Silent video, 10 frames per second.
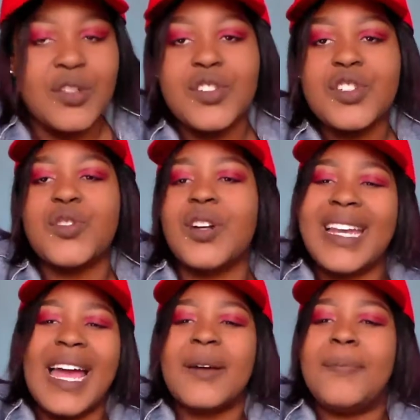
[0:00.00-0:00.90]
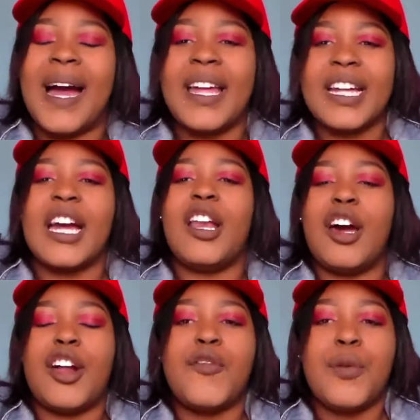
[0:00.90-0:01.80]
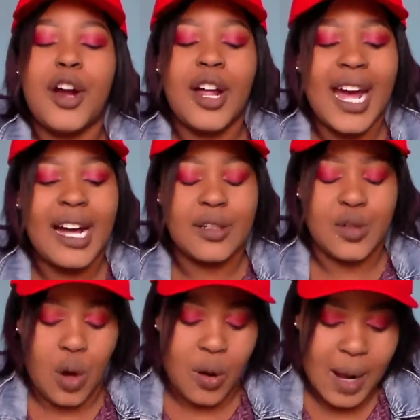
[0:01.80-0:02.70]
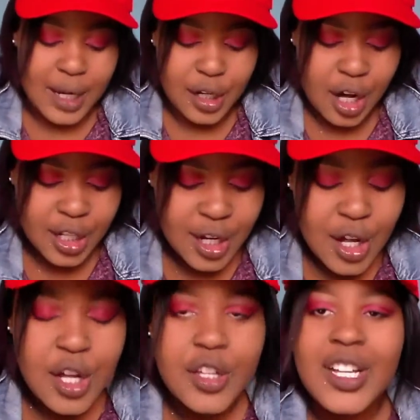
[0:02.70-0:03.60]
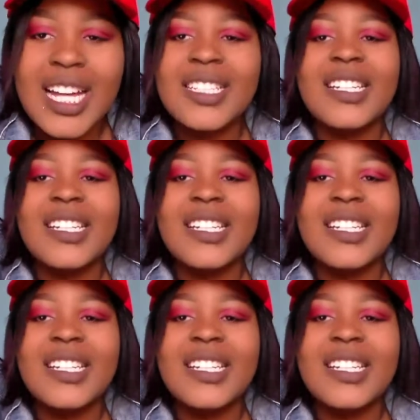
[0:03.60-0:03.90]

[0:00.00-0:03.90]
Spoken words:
you just don't like buying a lot of products or whatnot, you can